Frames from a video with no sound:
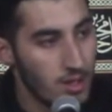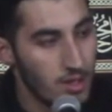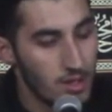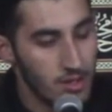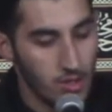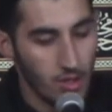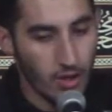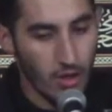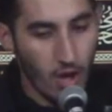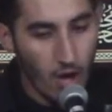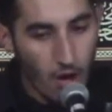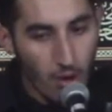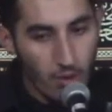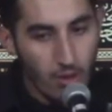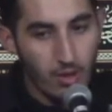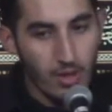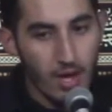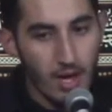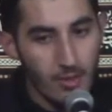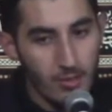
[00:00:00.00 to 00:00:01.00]
So the whole
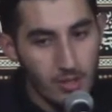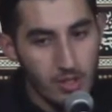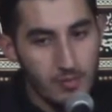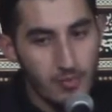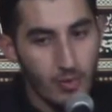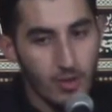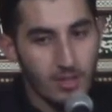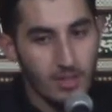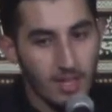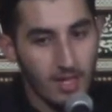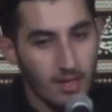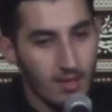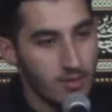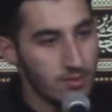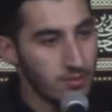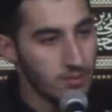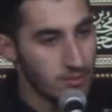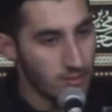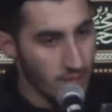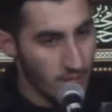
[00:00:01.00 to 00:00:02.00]
Quran was brought
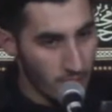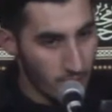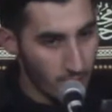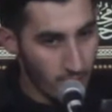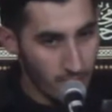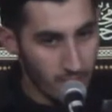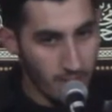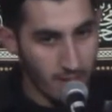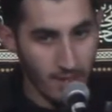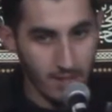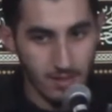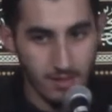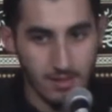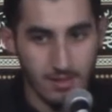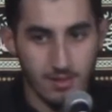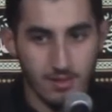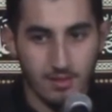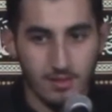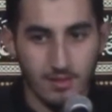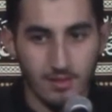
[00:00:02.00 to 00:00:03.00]
down in one
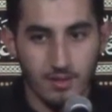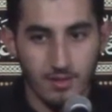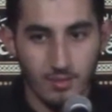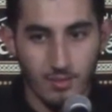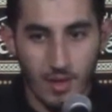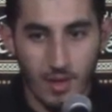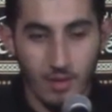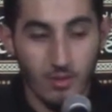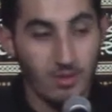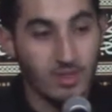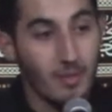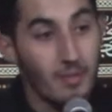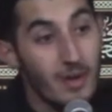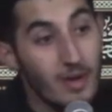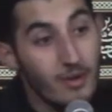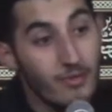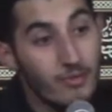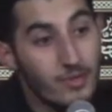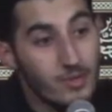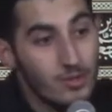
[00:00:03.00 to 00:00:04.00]
piece. But it was the
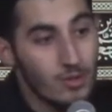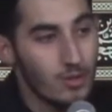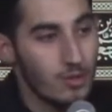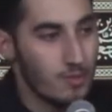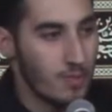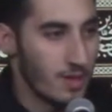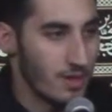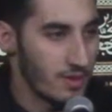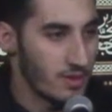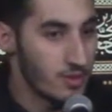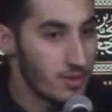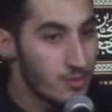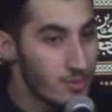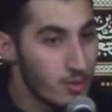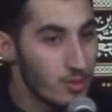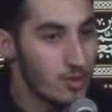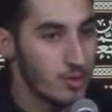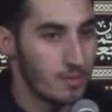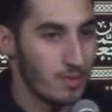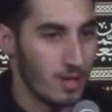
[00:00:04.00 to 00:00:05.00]
metaphysical part, the
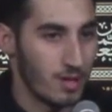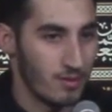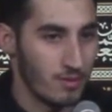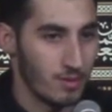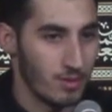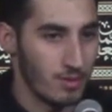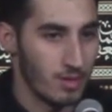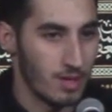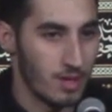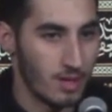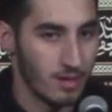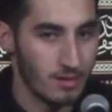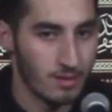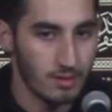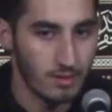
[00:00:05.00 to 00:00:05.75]
spiritual part of the Quran.